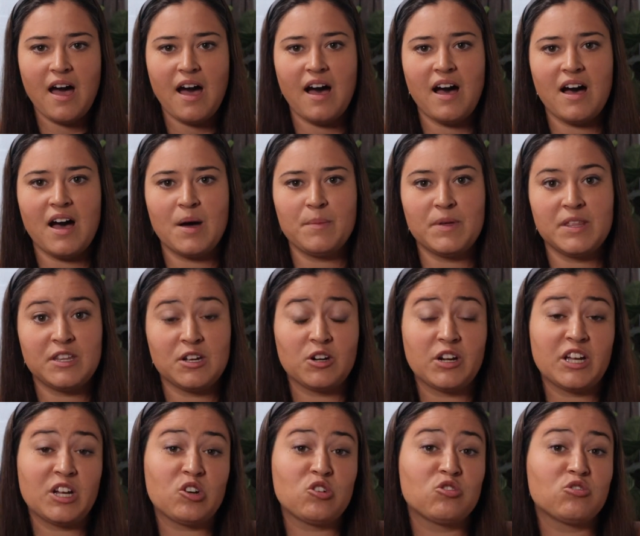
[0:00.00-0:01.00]
um, and they're
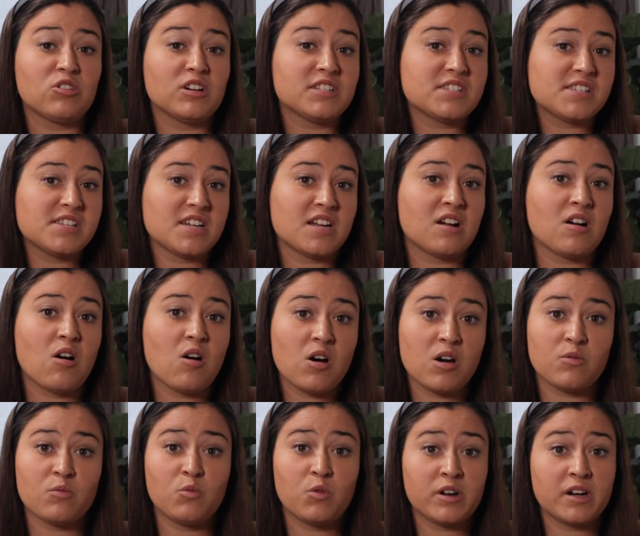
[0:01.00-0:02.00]
encrusting
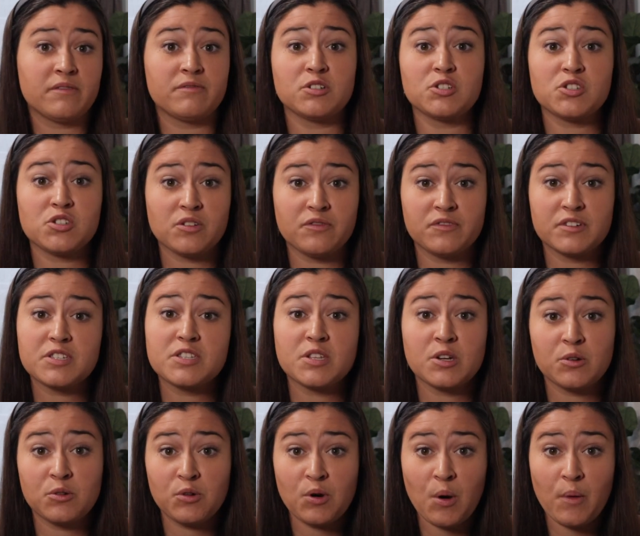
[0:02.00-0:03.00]
on whatever surface
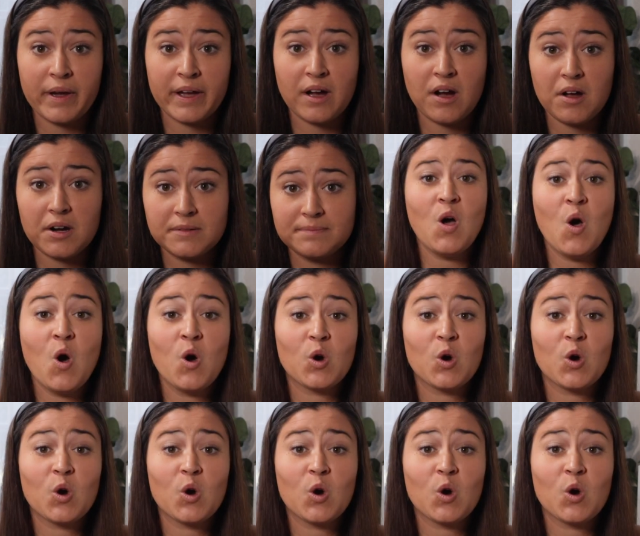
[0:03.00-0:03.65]
they're growing on.